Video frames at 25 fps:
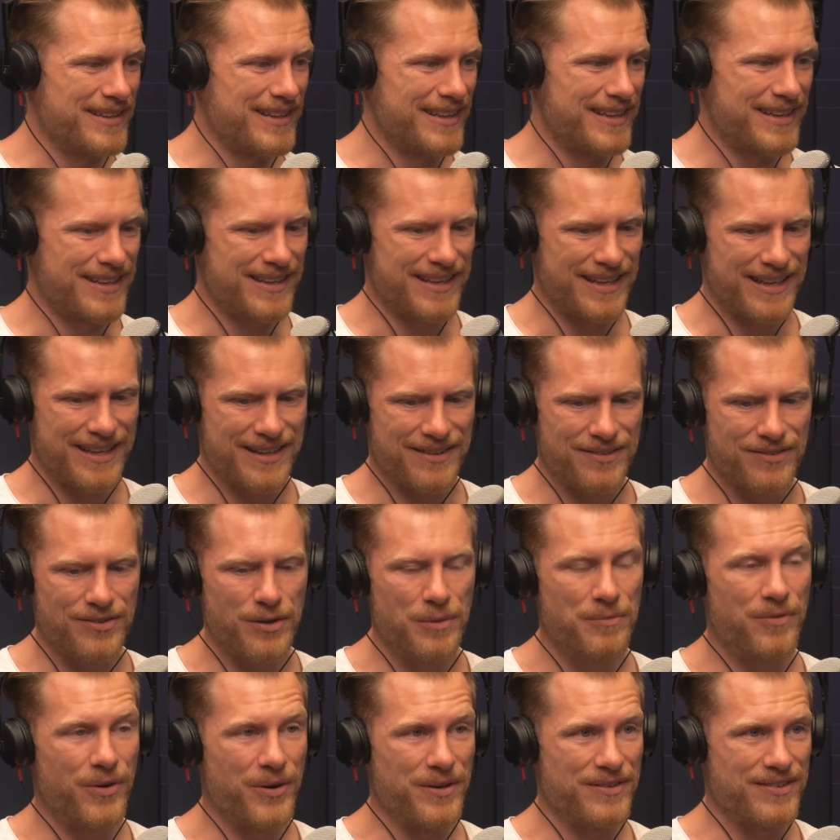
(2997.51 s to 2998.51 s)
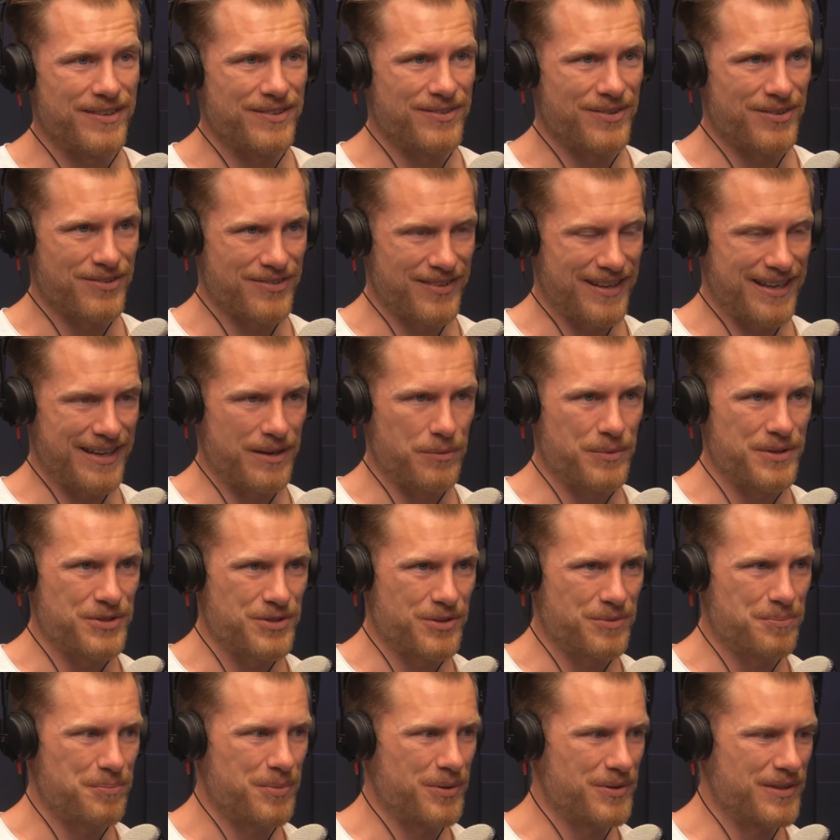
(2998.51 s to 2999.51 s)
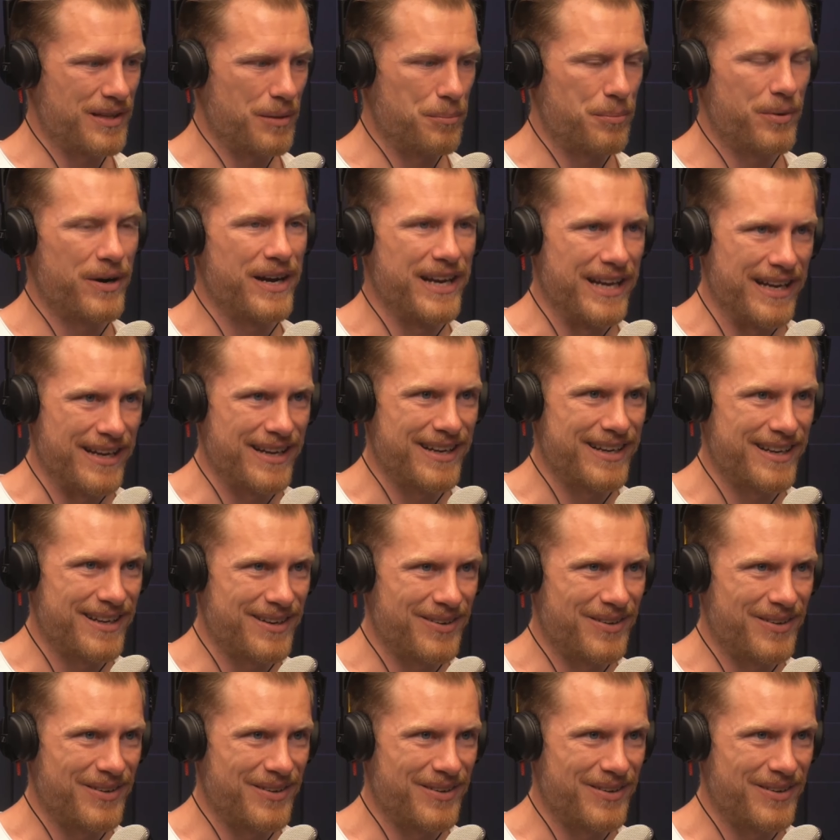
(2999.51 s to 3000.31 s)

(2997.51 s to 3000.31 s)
And, and some voices were saying we should put a brake on